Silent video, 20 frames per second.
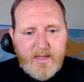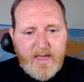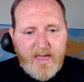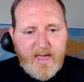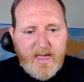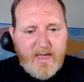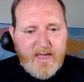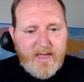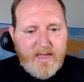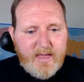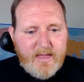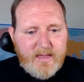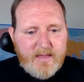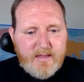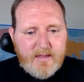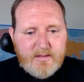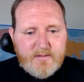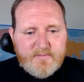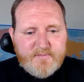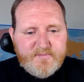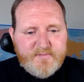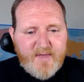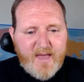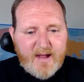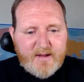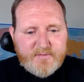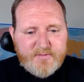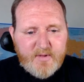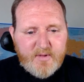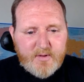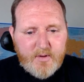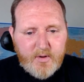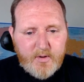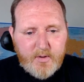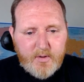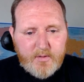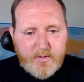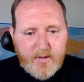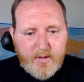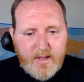a
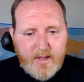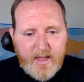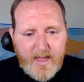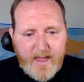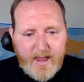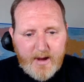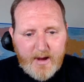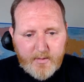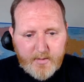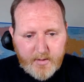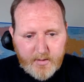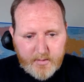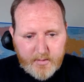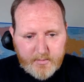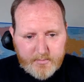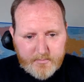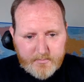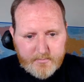technical error.